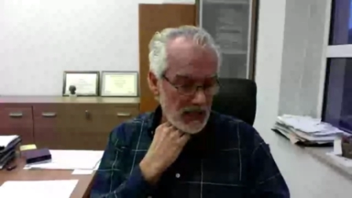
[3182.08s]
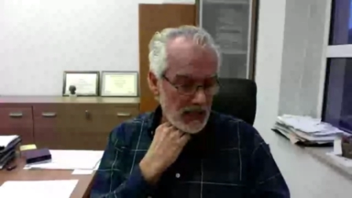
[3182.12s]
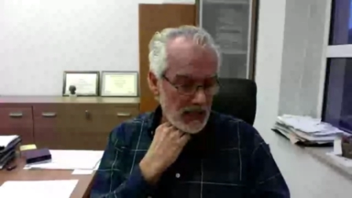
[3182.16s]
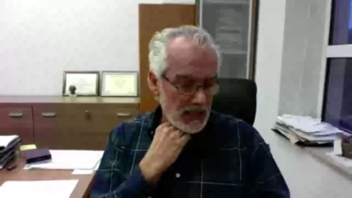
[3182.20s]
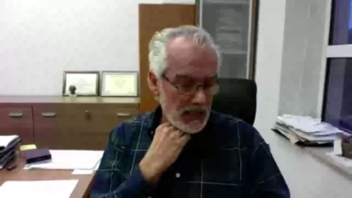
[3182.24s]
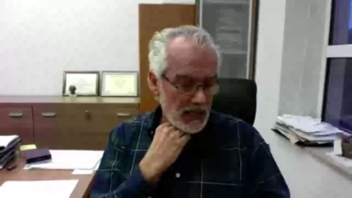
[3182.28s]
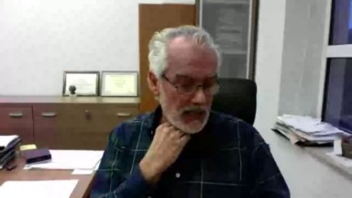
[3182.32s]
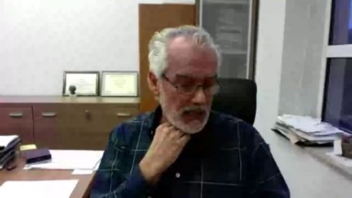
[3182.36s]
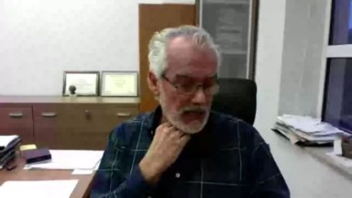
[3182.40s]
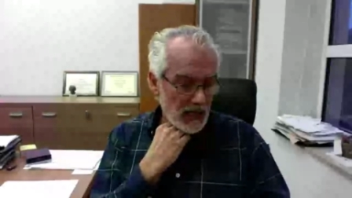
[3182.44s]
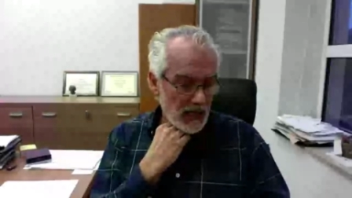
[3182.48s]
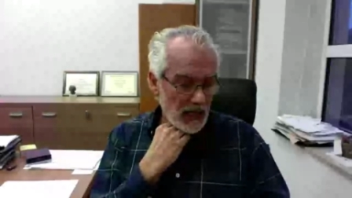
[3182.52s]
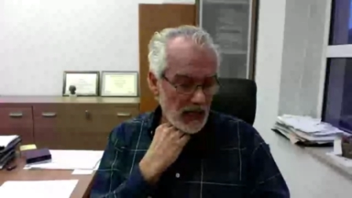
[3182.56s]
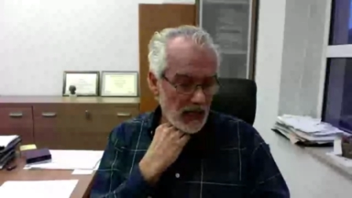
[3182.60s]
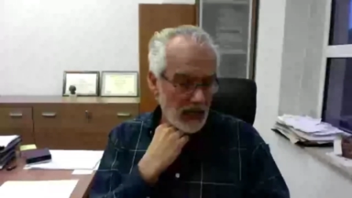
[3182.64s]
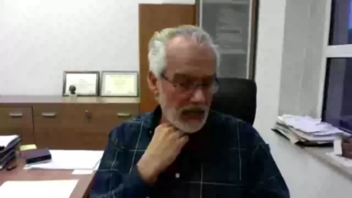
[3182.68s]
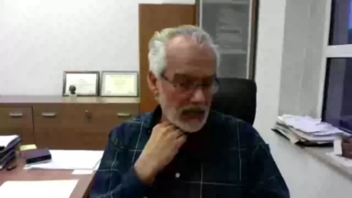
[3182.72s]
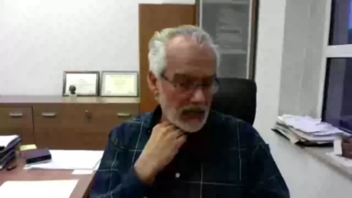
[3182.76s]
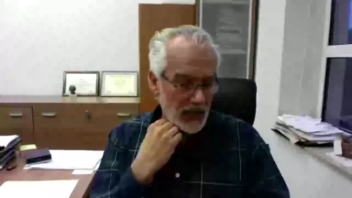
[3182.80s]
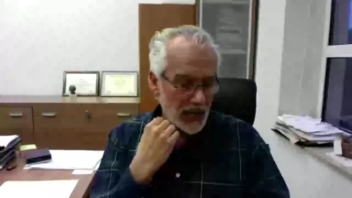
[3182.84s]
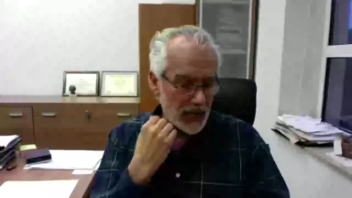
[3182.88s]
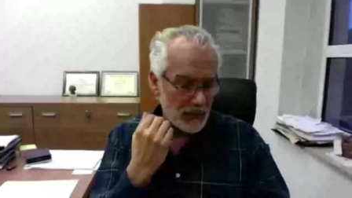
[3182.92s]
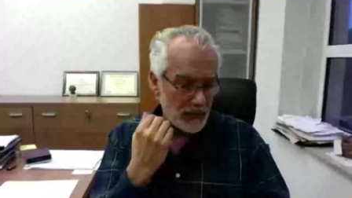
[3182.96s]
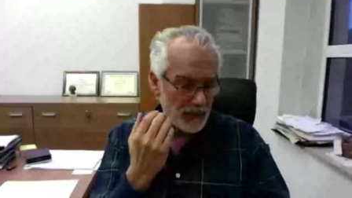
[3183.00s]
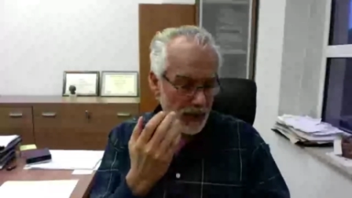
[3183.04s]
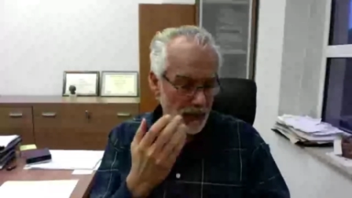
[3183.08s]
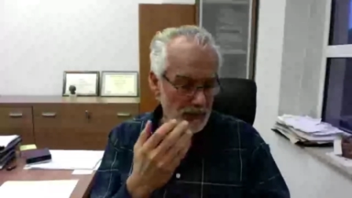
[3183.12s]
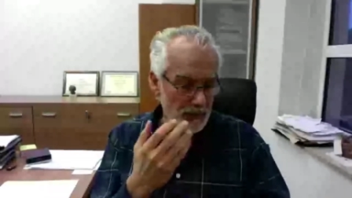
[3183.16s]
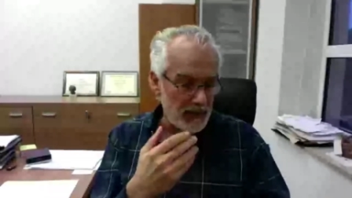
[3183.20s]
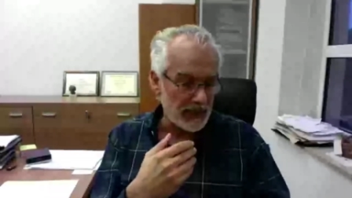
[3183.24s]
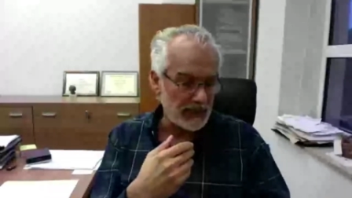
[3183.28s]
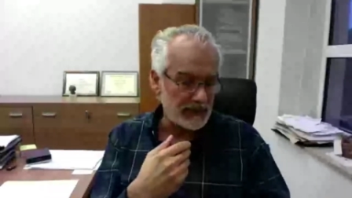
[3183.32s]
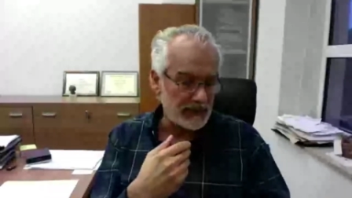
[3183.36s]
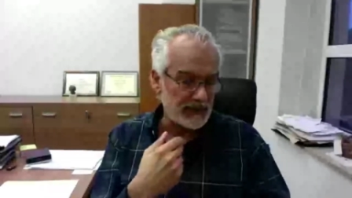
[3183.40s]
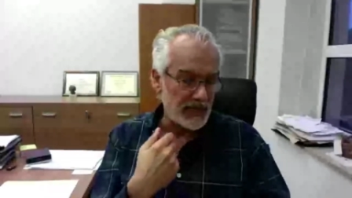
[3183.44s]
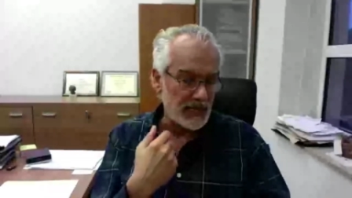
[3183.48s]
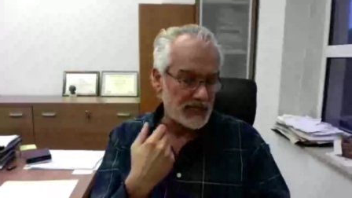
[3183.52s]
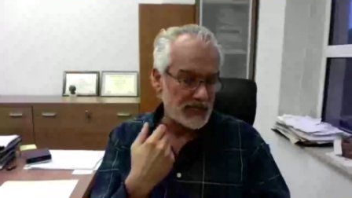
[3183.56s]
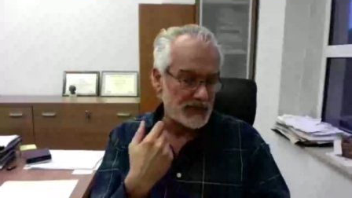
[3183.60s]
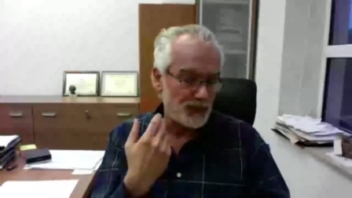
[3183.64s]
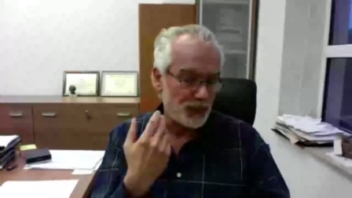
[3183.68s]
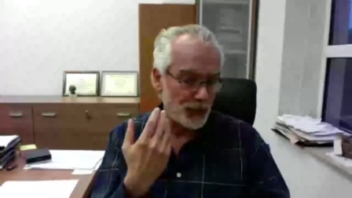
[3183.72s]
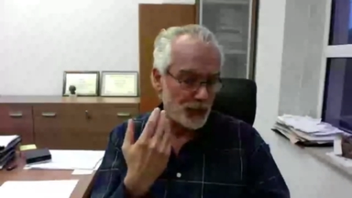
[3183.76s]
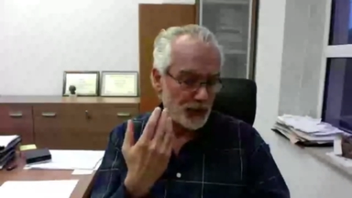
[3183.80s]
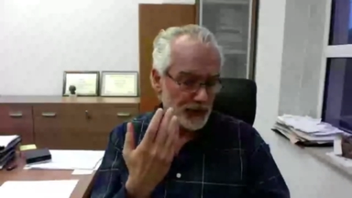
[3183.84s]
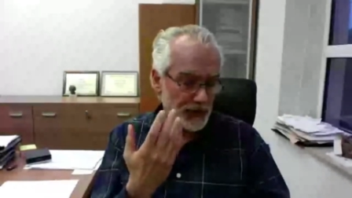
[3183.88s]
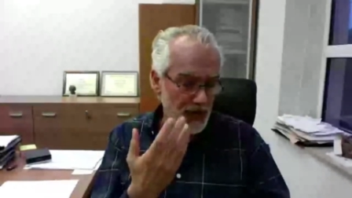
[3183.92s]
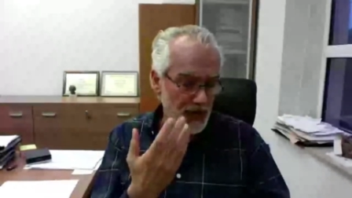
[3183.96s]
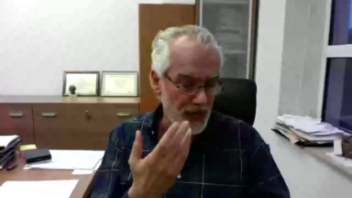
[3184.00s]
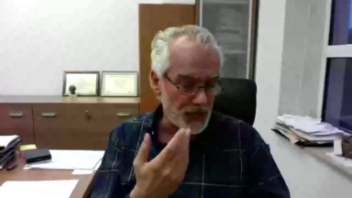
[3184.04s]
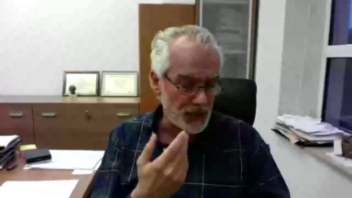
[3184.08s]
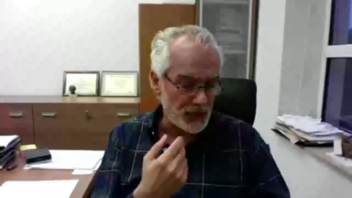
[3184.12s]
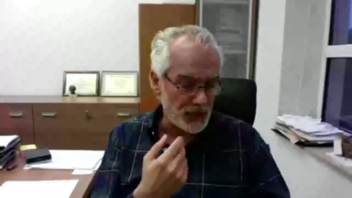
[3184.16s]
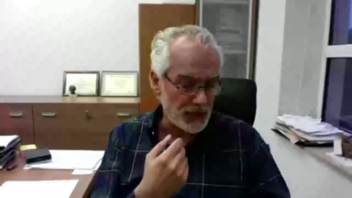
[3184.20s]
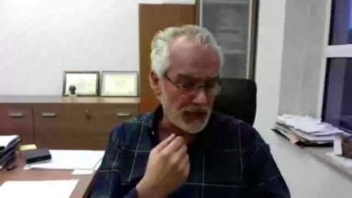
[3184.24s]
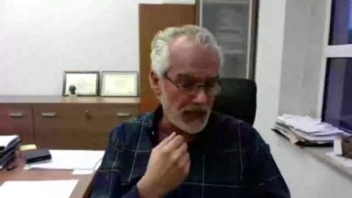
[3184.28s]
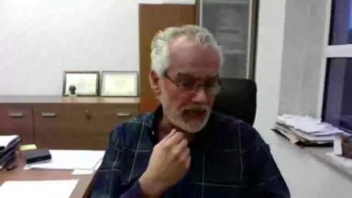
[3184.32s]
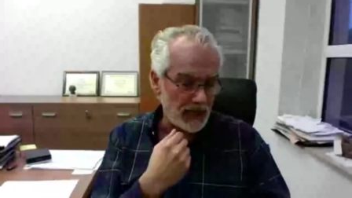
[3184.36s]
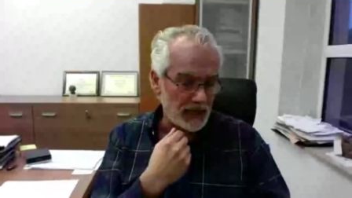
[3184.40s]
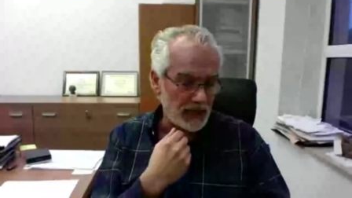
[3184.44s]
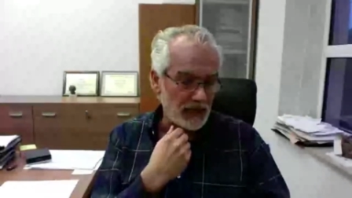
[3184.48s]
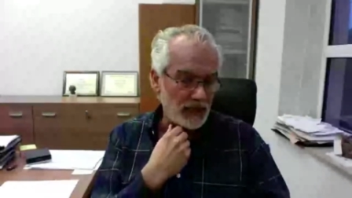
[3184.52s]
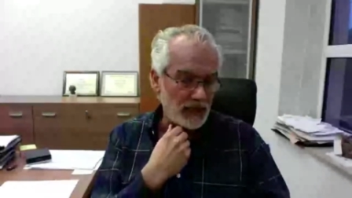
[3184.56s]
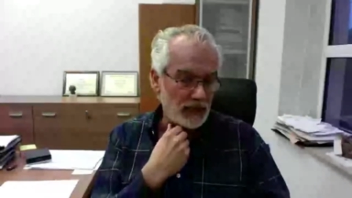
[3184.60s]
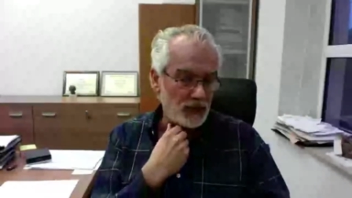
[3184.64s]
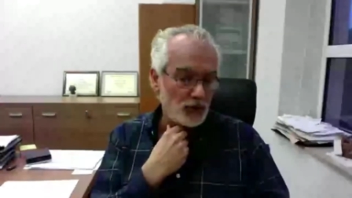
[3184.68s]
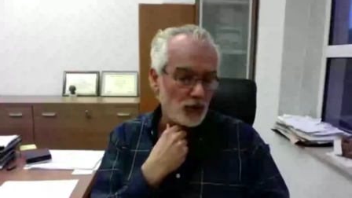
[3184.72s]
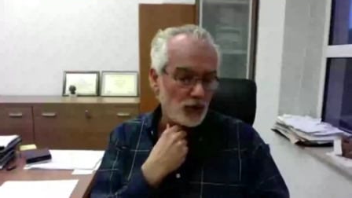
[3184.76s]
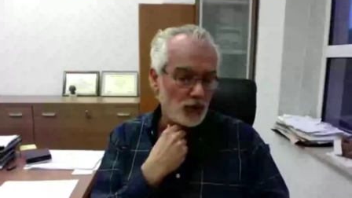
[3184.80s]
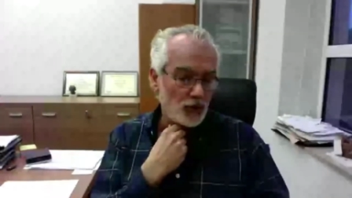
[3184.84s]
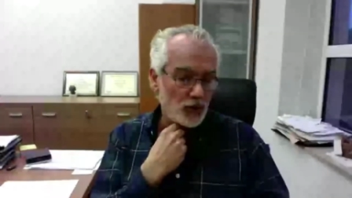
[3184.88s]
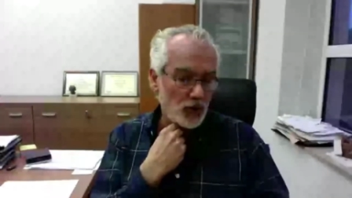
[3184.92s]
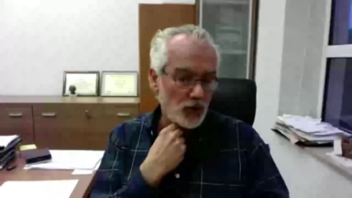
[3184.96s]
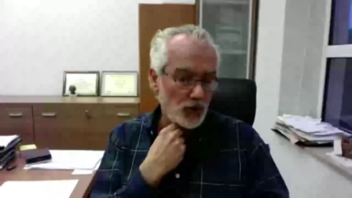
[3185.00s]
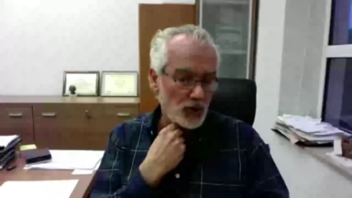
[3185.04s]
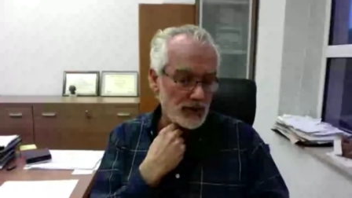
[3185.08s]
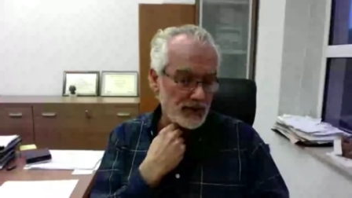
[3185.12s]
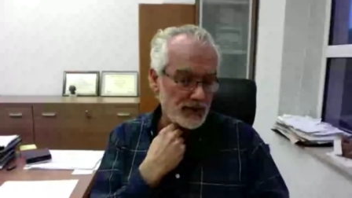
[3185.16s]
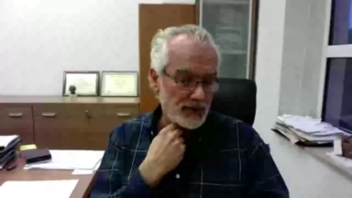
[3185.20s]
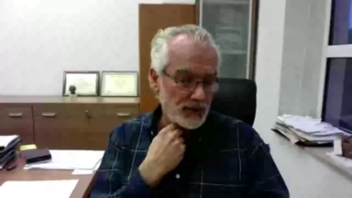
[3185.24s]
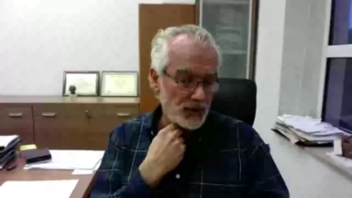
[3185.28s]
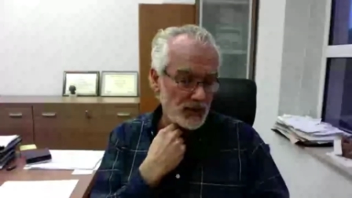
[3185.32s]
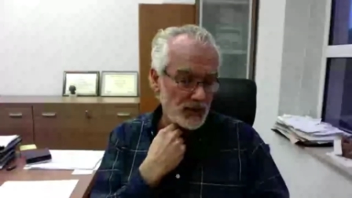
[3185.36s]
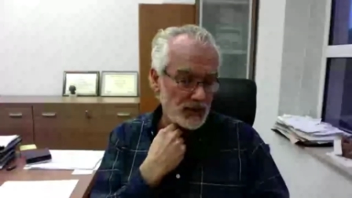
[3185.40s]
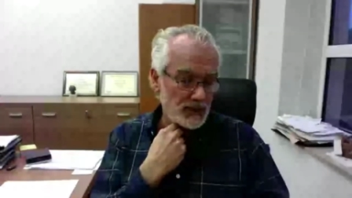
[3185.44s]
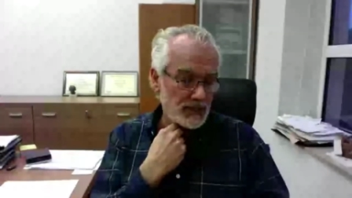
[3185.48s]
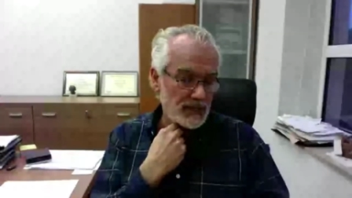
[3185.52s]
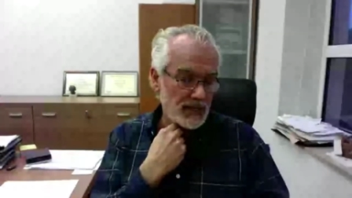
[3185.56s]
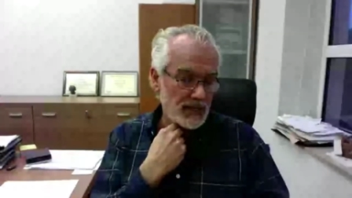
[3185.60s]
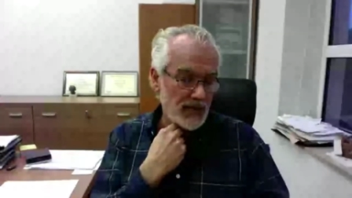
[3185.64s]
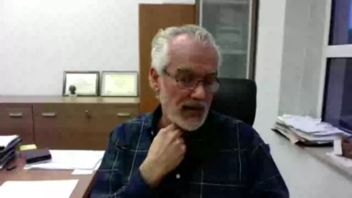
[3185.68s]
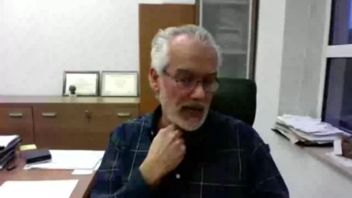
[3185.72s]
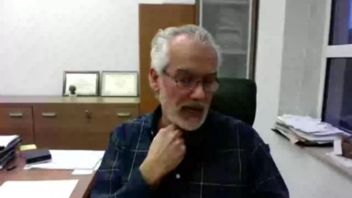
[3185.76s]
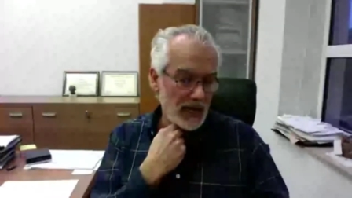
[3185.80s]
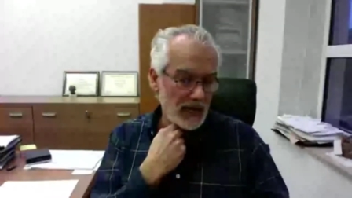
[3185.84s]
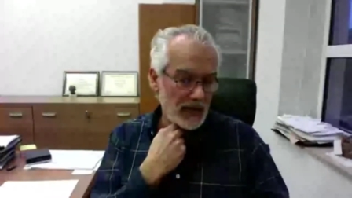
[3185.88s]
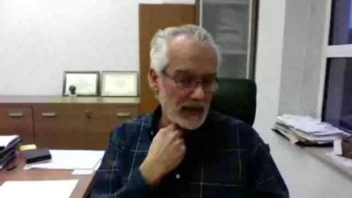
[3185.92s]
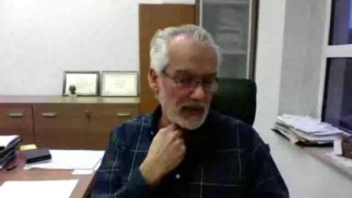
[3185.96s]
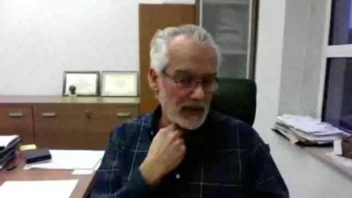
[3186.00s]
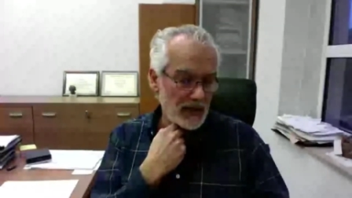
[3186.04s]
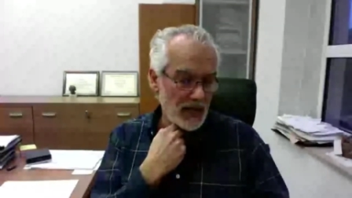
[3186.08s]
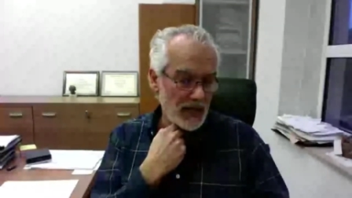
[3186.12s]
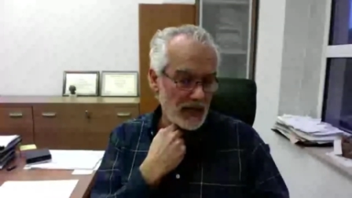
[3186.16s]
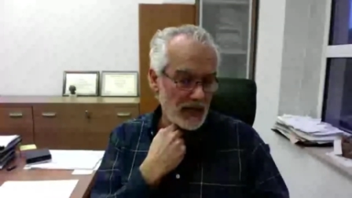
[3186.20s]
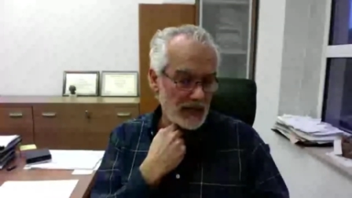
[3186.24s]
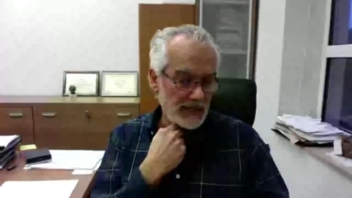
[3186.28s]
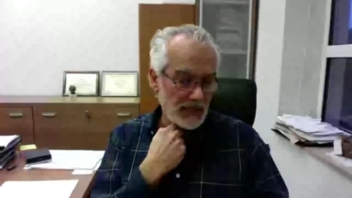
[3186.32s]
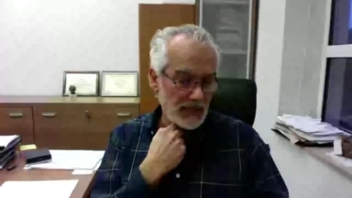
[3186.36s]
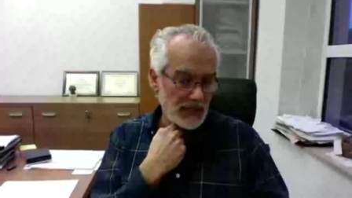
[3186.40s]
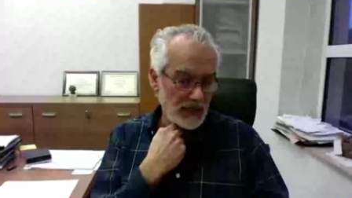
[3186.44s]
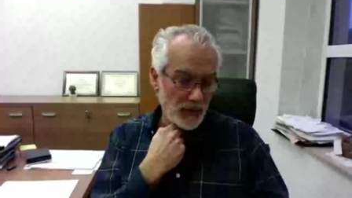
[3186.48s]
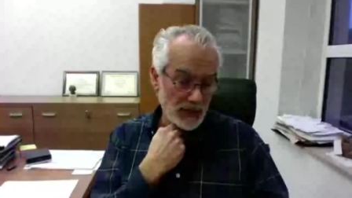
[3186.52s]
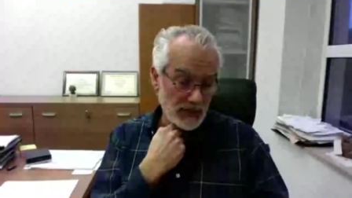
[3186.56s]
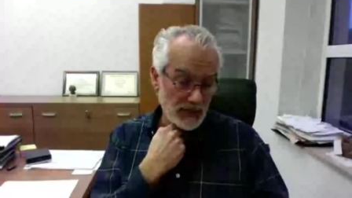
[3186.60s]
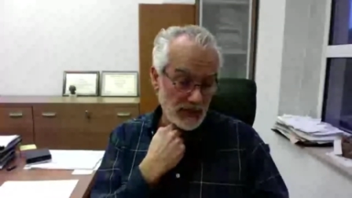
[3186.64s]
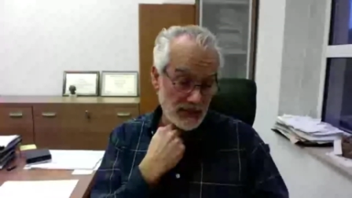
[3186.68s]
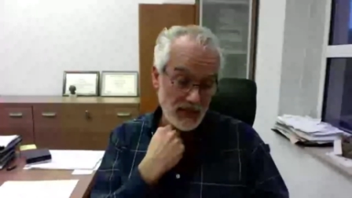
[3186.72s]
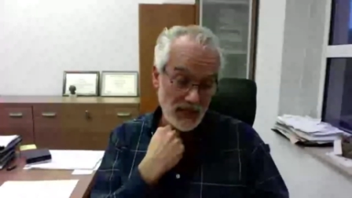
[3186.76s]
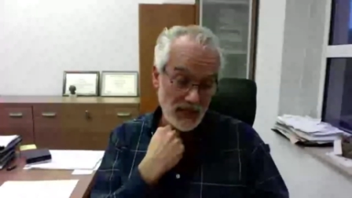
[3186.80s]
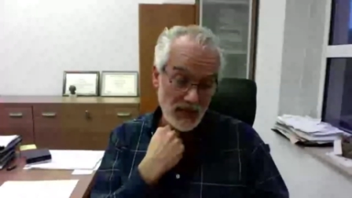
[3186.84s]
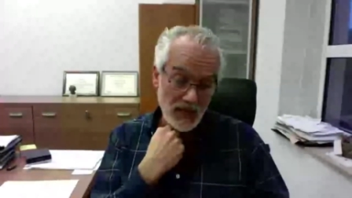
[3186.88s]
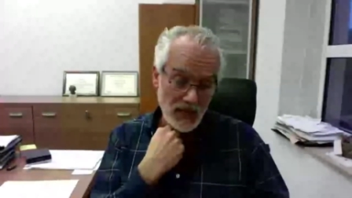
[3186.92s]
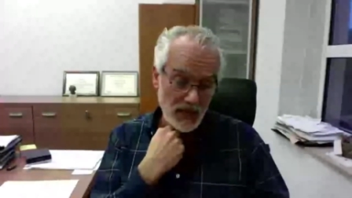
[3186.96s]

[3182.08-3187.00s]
like public transportation and indoor concerts and cinemas?